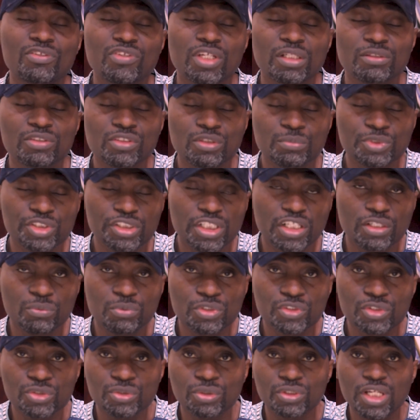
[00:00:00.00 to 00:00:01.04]
So I'm going to be sharing
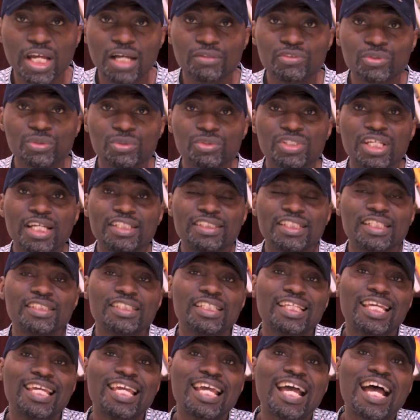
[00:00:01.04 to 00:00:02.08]
with you on how to use
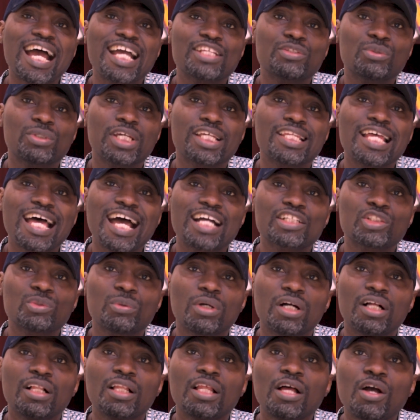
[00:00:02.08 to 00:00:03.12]
agentic AI to get
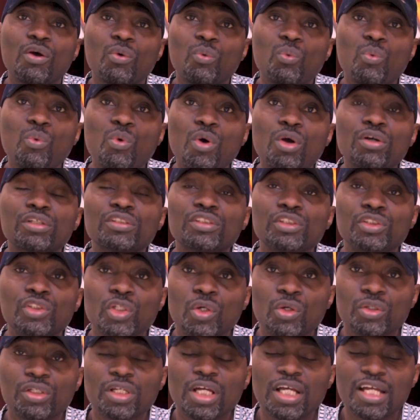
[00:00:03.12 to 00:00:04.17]
actual work
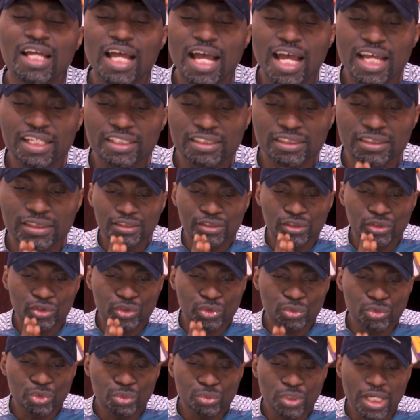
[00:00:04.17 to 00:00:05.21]
done. And
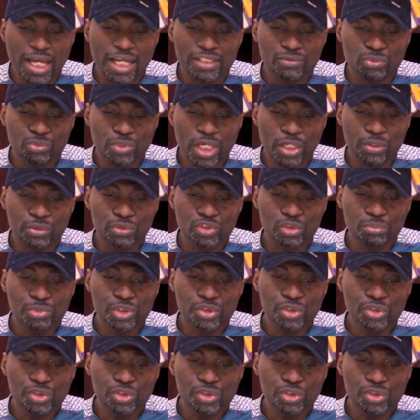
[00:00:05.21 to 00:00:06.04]
to do that, we are going to be